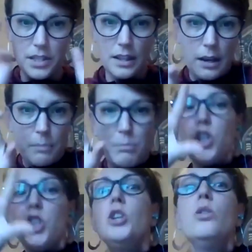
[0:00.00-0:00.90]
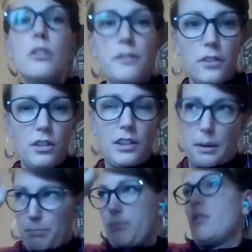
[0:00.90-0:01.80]
This like beautiful,
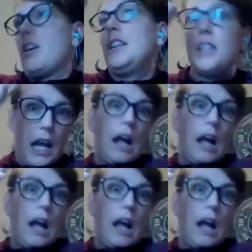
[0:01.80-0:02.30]
like bright